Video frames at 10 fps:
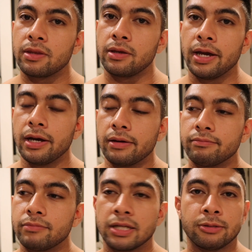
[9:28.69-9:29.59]

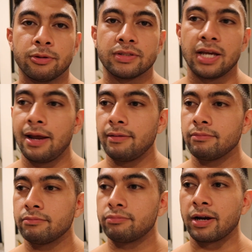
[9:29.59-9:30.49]
yeah, as you would have
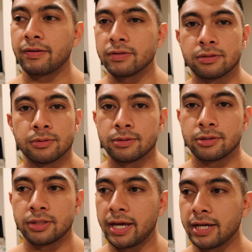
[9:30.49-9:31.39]
seen, breakfast was
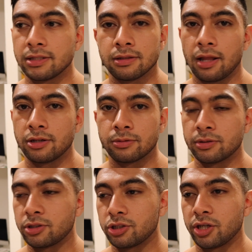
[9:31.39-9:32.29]
just eggs, lunch
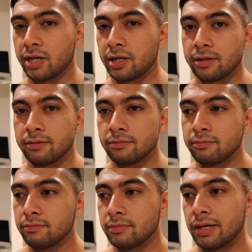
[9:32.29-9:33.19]
was just chicken,
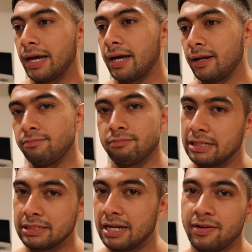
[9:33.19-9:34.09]
and
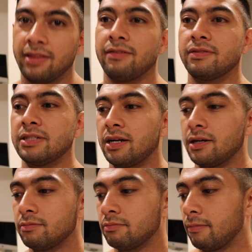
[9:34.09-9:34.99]
I didn't have anything for
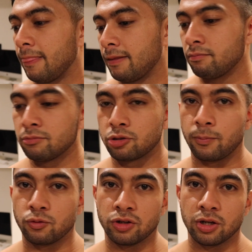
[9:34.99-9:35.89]
dinner.
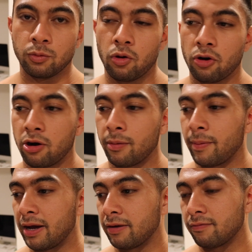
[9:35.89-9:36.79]
Stopped drinking water at
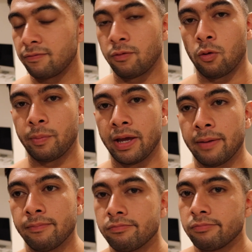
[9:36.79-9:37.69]
about 4
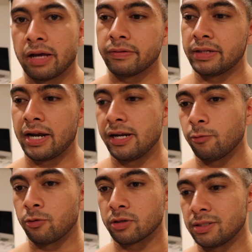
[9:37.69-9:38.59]
p.m. Haven't had any
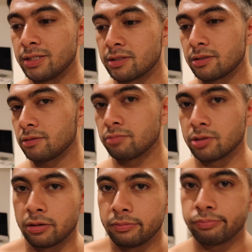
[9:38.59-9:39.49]
water since.
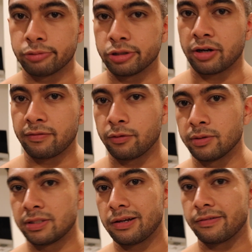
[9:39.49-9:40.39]
So pretty
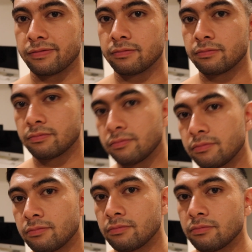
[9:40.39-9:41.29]
straightforward stuff.
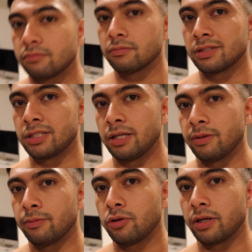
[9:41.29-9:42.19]
See you
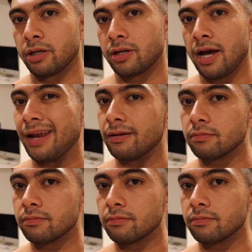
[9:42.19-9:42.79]
in the morning. Good night.